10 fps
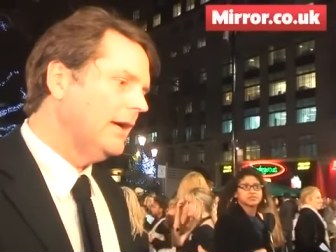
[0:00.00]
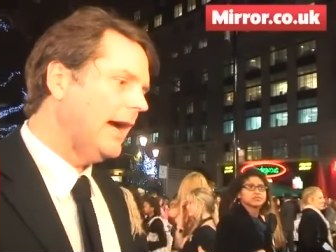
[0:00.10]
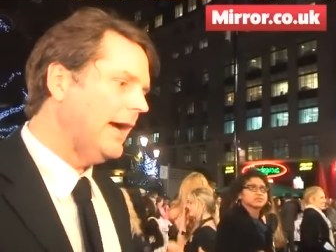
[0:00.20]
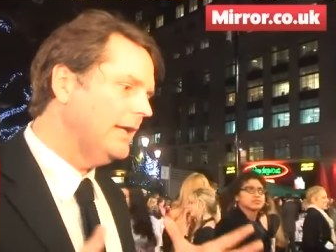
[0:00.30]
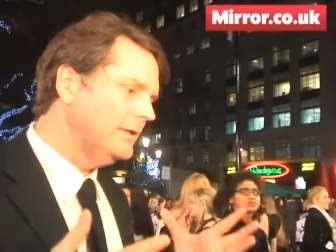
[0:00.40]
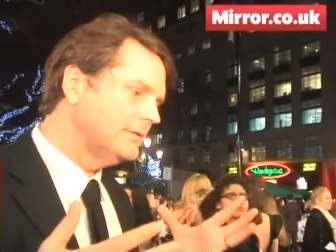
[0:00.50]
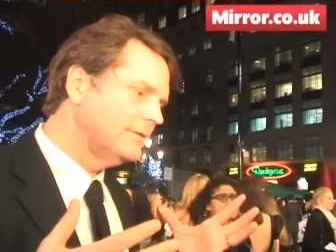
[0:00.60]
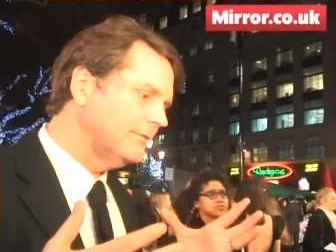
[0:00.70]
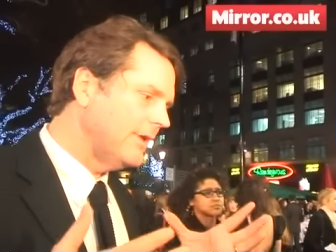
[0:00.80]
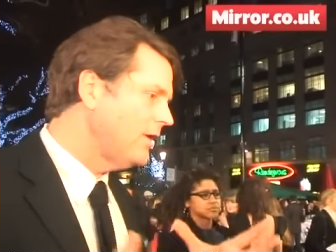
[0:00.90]
and
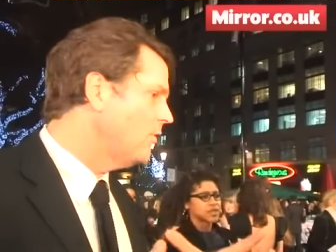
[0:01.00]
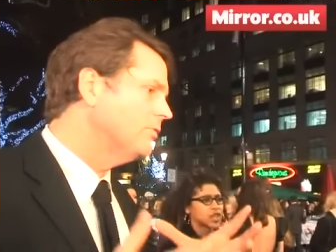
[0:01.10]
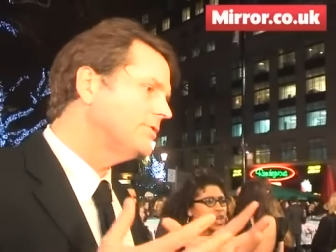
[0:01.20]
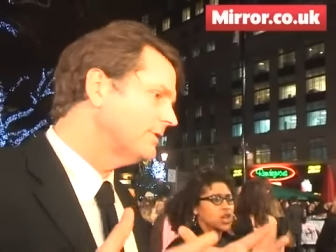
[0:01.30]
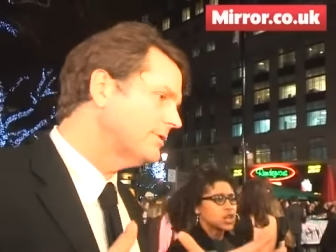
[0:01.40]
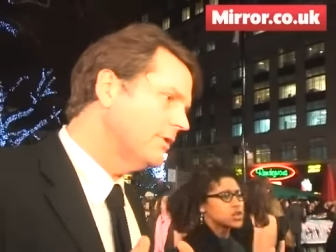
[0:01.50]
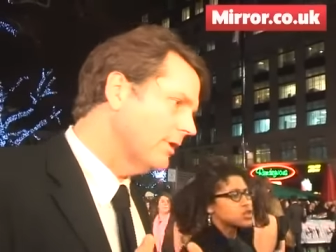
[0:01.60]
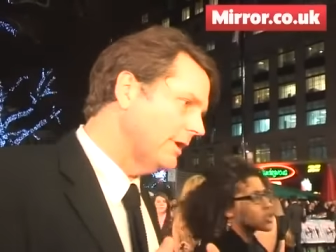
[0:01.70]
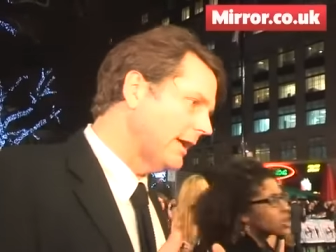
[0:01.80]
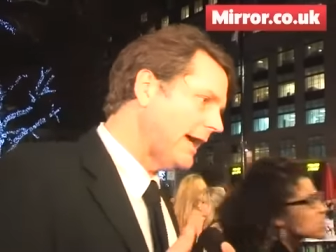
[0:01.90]
they all just
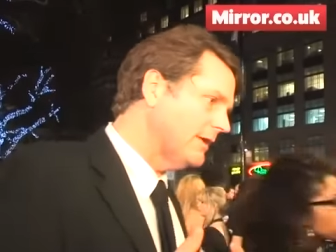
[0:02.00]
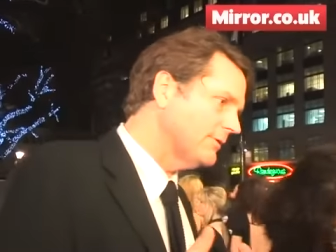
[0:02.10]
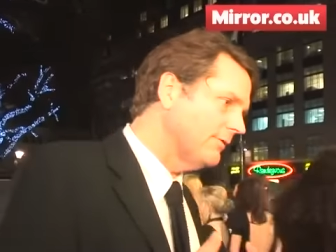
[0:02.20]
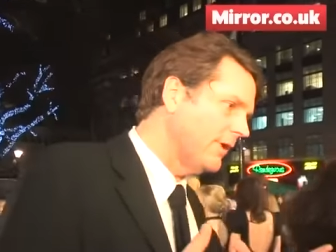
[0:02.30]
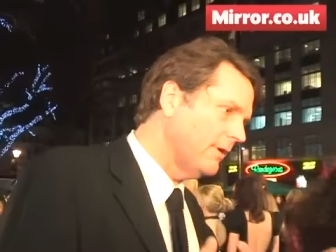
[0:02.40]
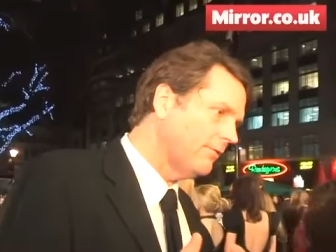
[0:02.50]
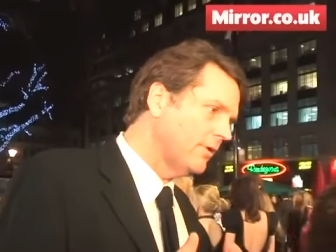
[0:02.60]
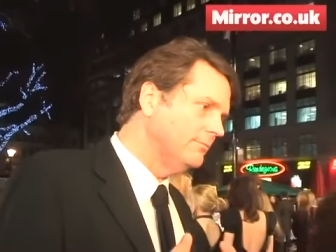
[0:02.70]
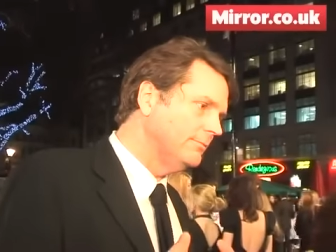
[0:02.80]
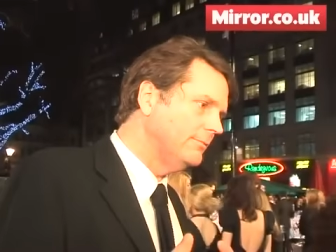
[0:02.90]
got on like house of fire
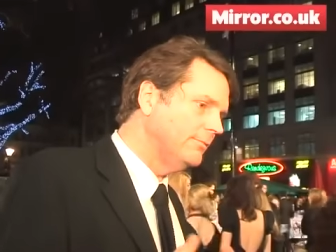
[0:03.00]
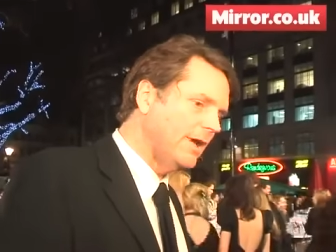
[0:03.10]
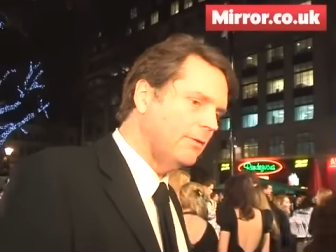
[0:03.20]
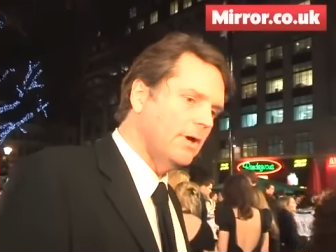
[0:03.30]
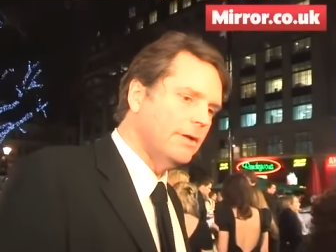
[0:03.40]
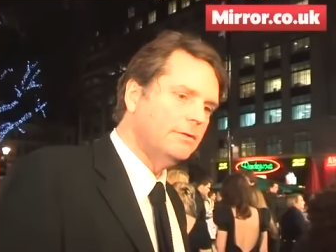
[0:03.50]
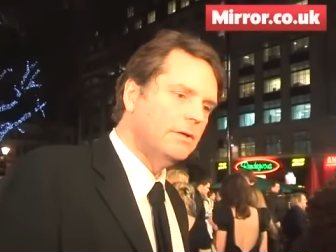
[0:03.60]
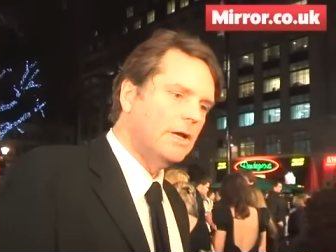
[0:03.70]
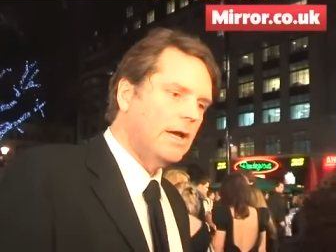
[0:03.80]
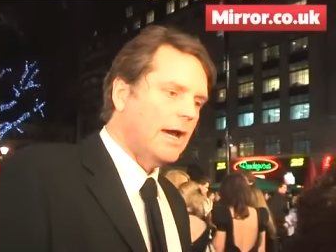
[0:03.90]
from day one.
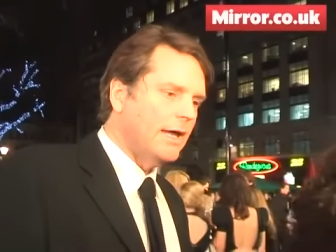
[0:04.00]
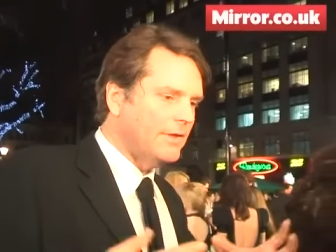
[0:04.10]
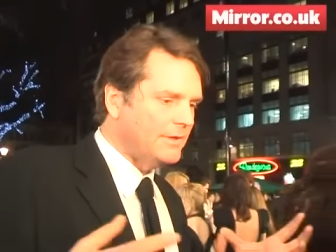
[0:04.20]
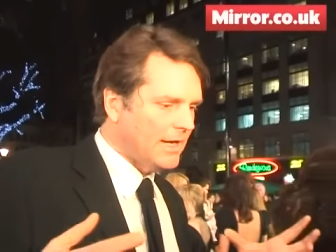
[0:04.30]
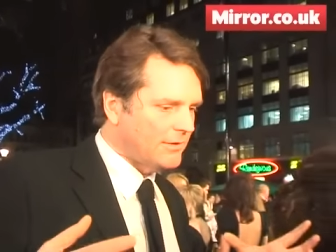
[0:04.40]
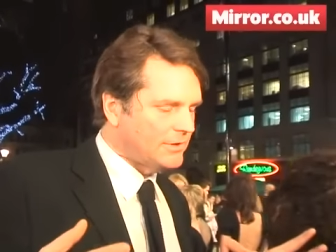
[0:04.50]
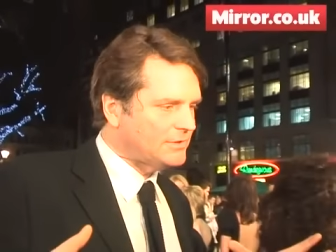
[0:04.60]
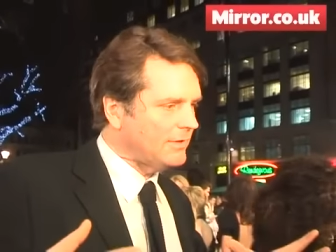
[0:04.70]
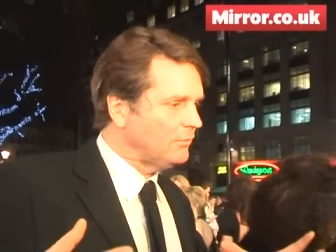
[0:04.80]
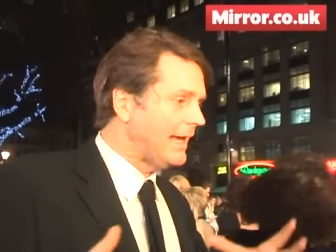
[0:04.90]
And then the other
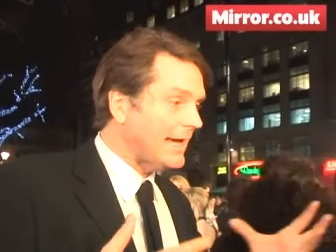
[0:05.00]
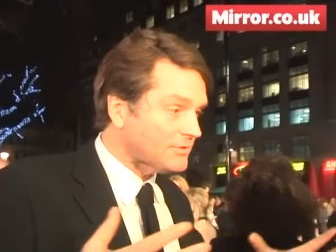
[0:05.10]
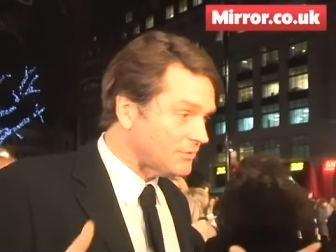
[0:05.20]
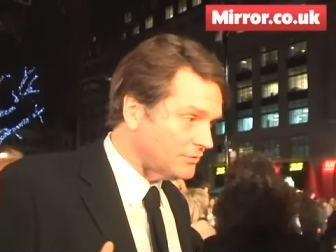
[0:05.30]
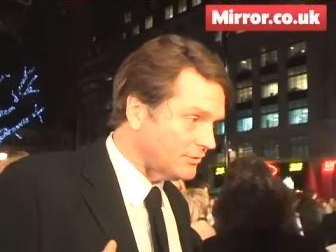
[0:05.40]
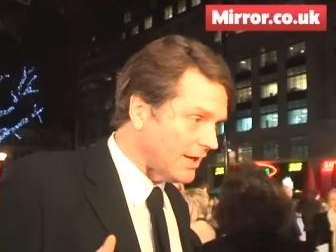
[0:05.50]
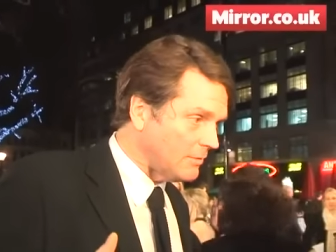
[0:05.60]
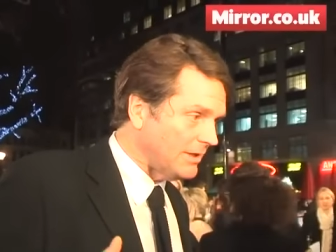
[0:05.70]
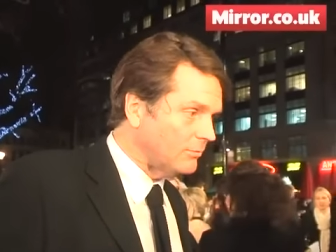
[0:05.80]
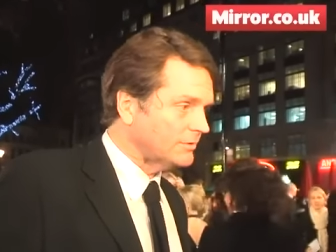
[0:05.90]
is you have all the extras who
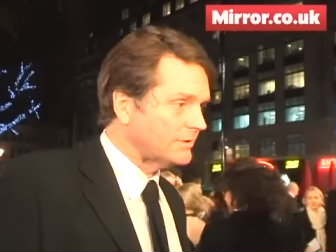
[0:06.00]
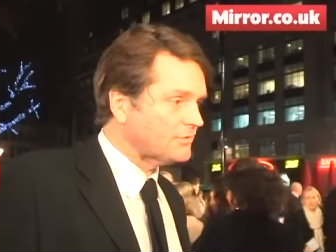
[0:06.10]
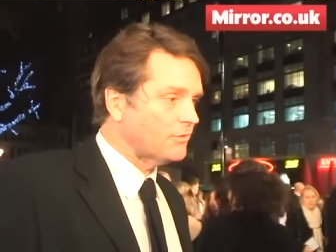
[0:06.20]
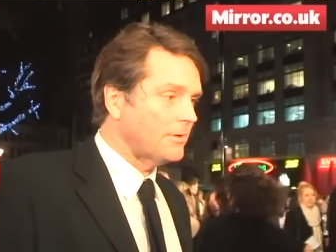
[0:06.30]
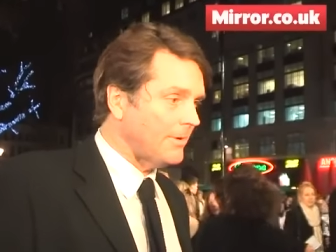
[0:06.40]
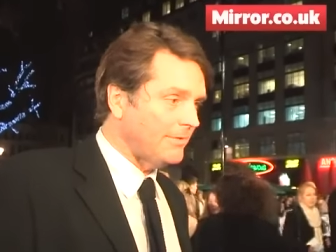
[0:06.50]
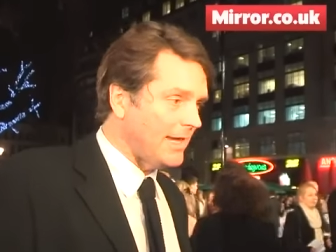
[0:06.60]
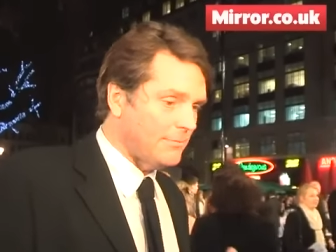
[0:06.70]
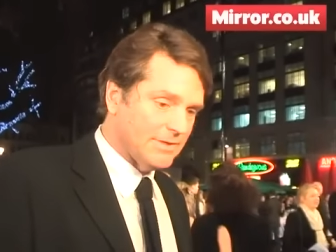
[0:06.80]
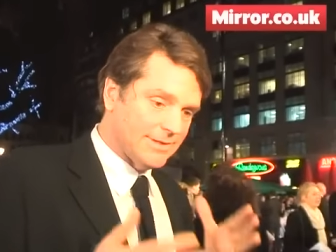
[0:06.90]
come in. And what's extraordinary about
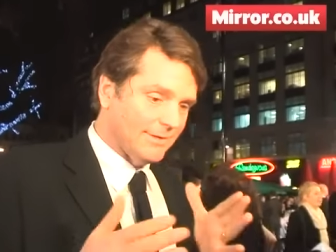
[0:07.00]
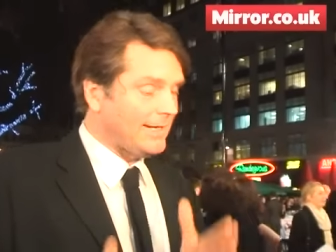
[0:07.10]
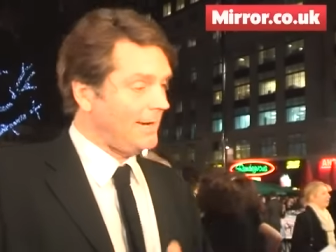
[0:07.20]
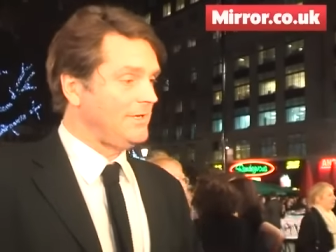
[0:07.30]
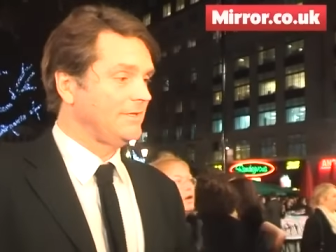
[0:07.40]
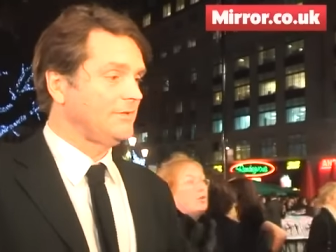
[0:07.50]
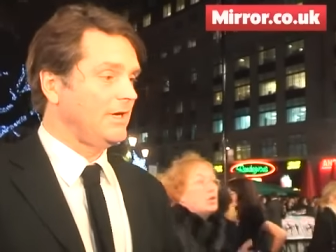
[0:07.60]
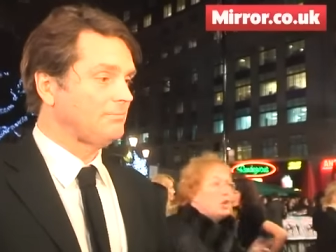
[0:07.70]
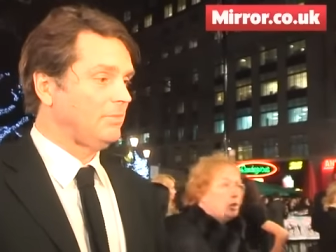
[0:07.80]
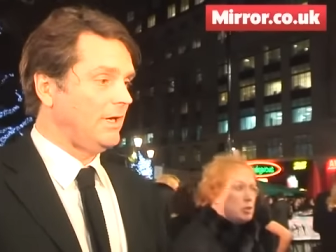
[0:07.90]
them is they'll come in as
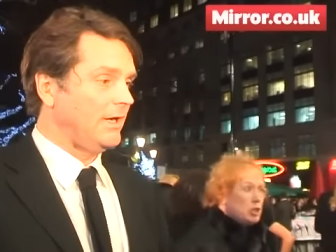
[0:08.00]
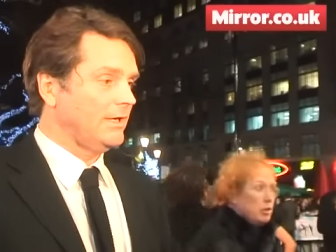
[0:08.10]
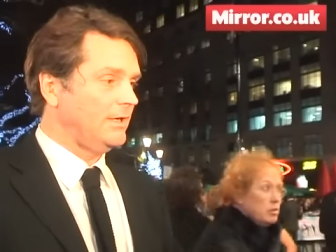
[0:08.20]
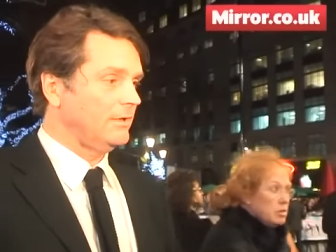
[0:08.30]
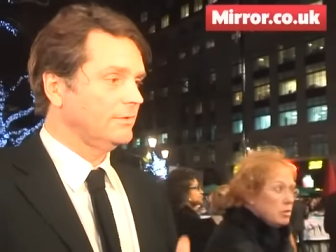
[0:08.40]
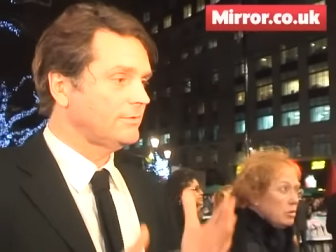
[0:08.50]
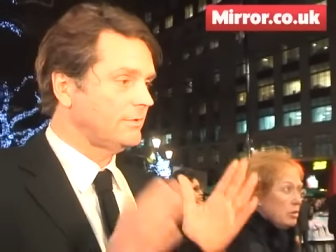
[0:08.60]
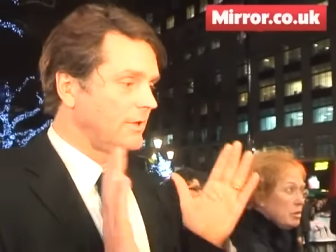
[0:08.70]
nice, polite girls.